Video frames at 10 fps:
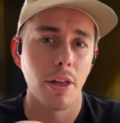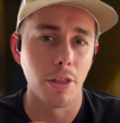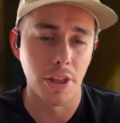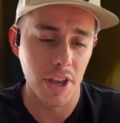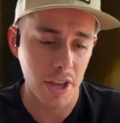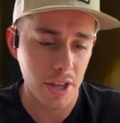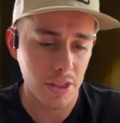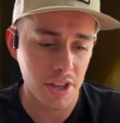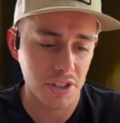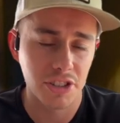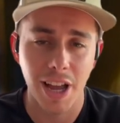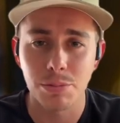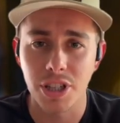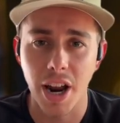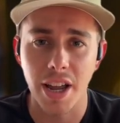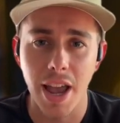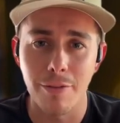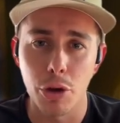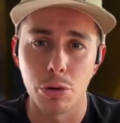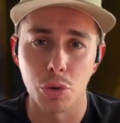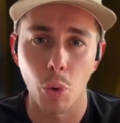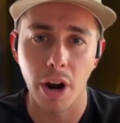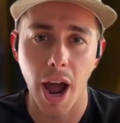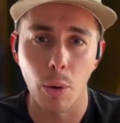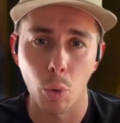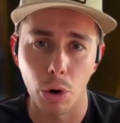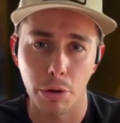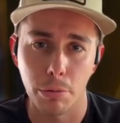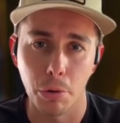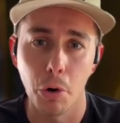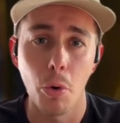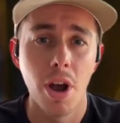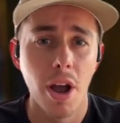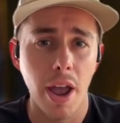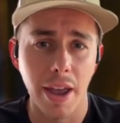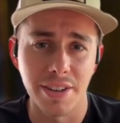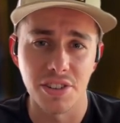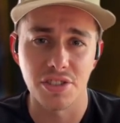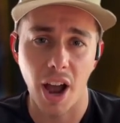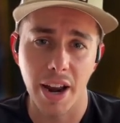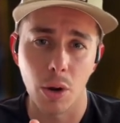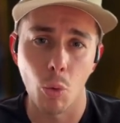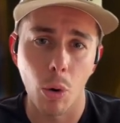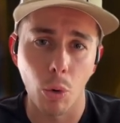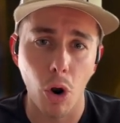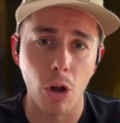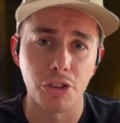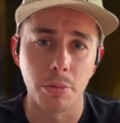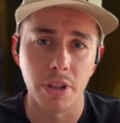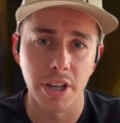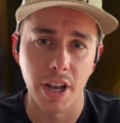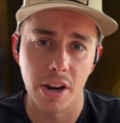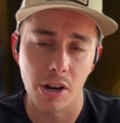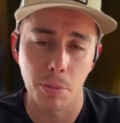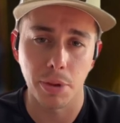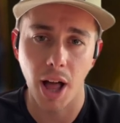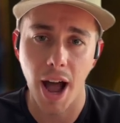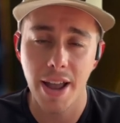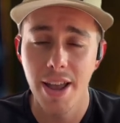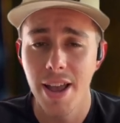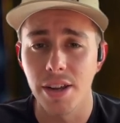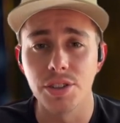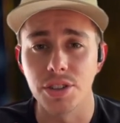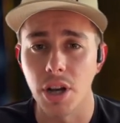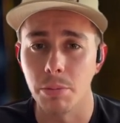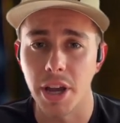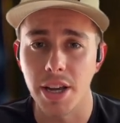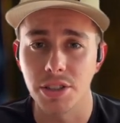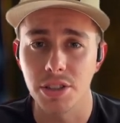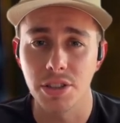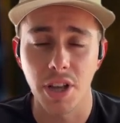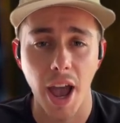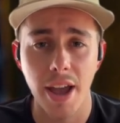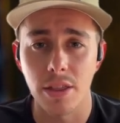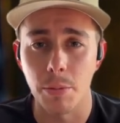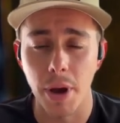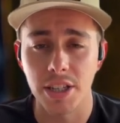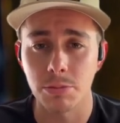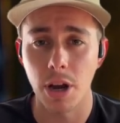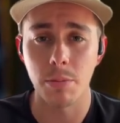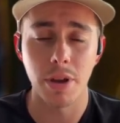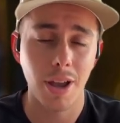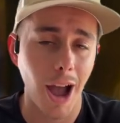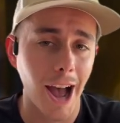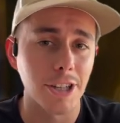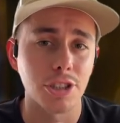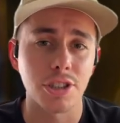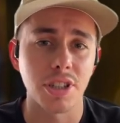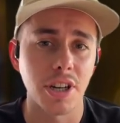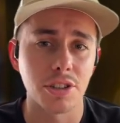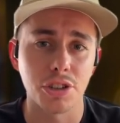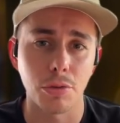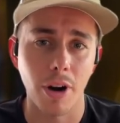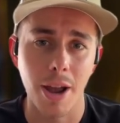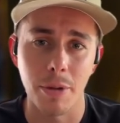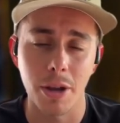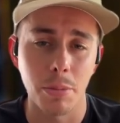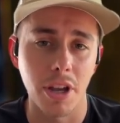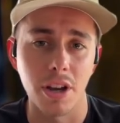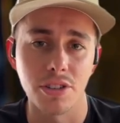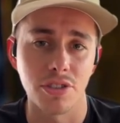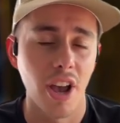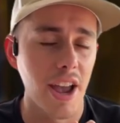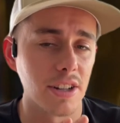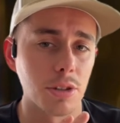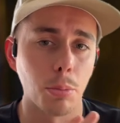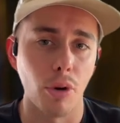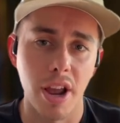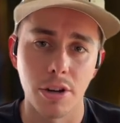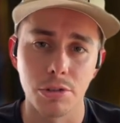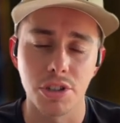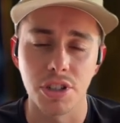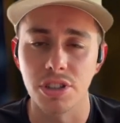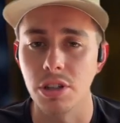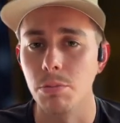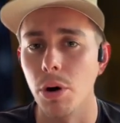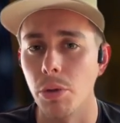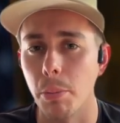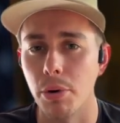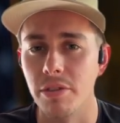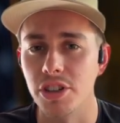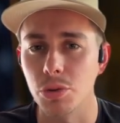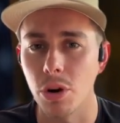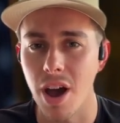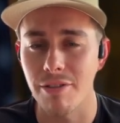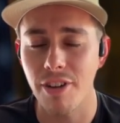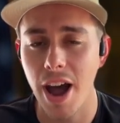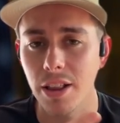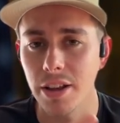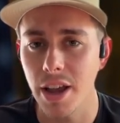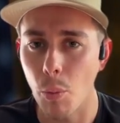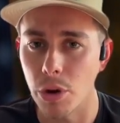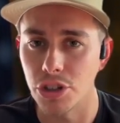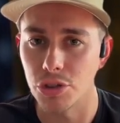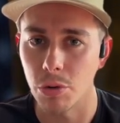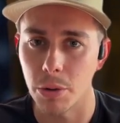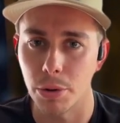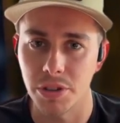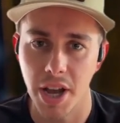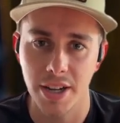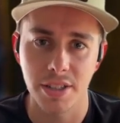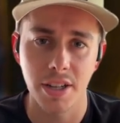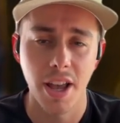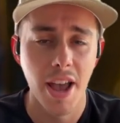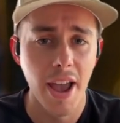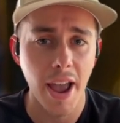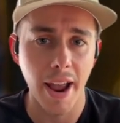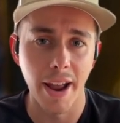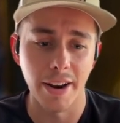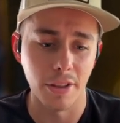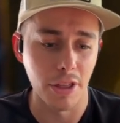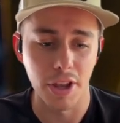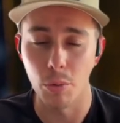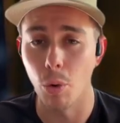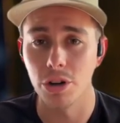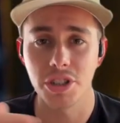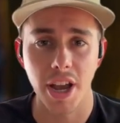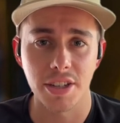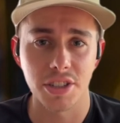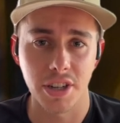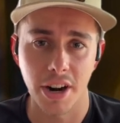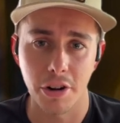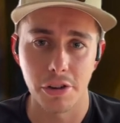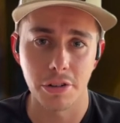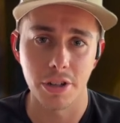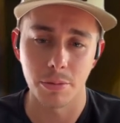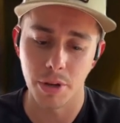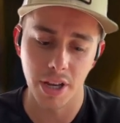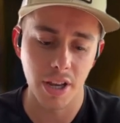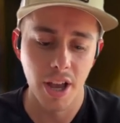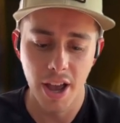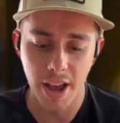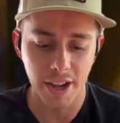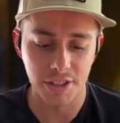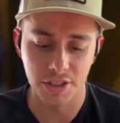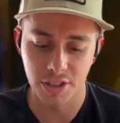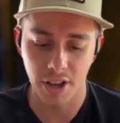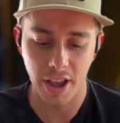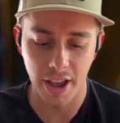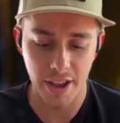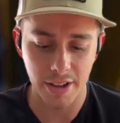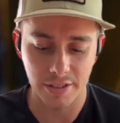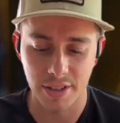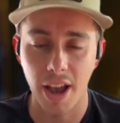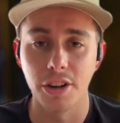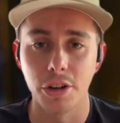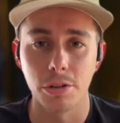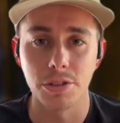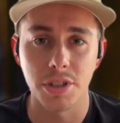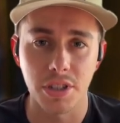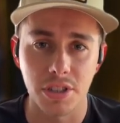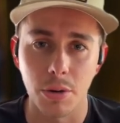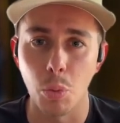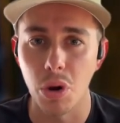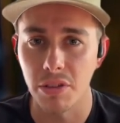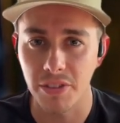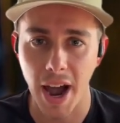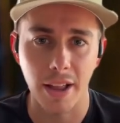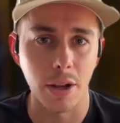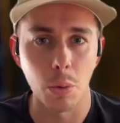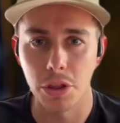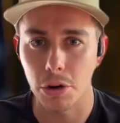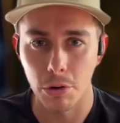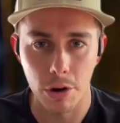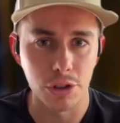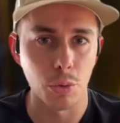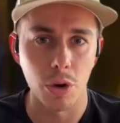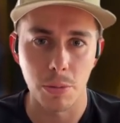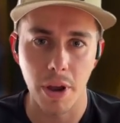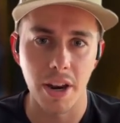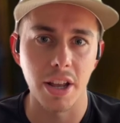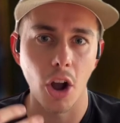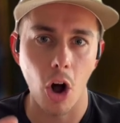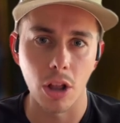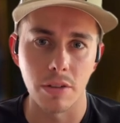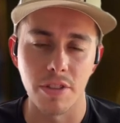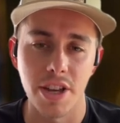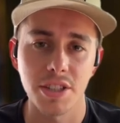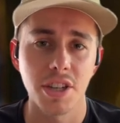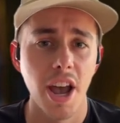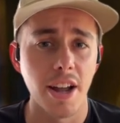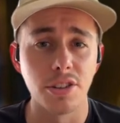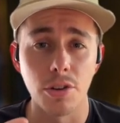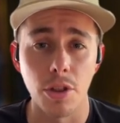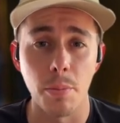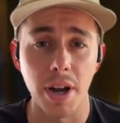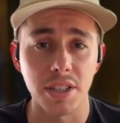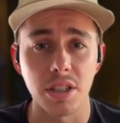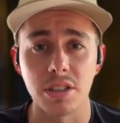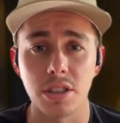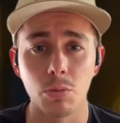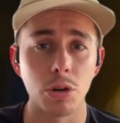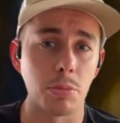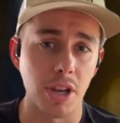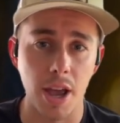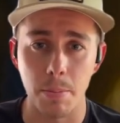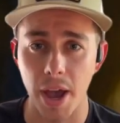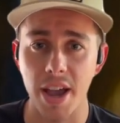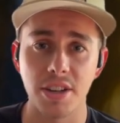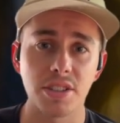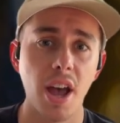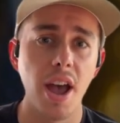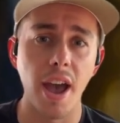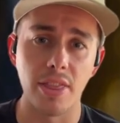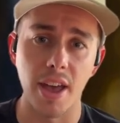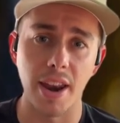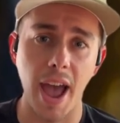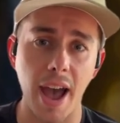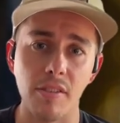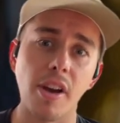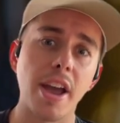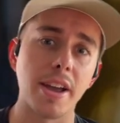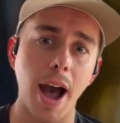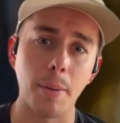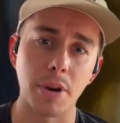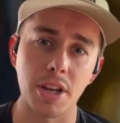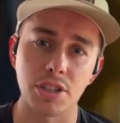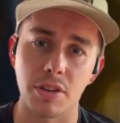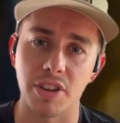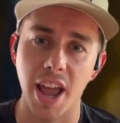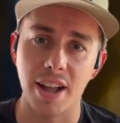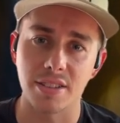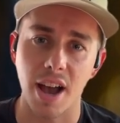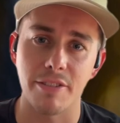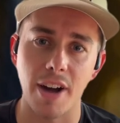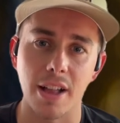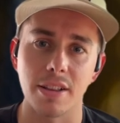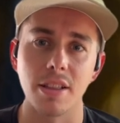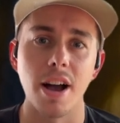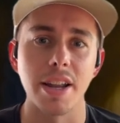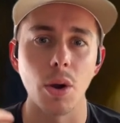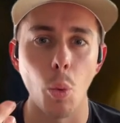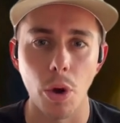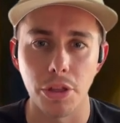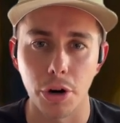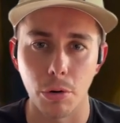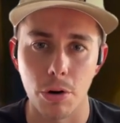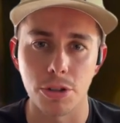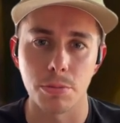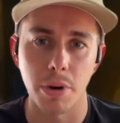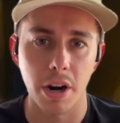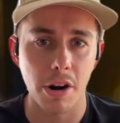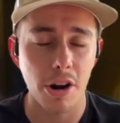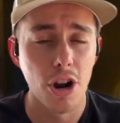The steps that I gave you is what I work through in deciding what we're ultimately going to apply. In some cases, hey, the best might be I just need a ceramic because it's a brand new system, but the previous one had fouling and we just want to protect it. And the worst case scenario could be it's a 10-year-old system with fouling, with corrosion, with pitting, all of this. And so the best system would be a paste and then have a combination of an anti-fouling lining with a corrosion barrier.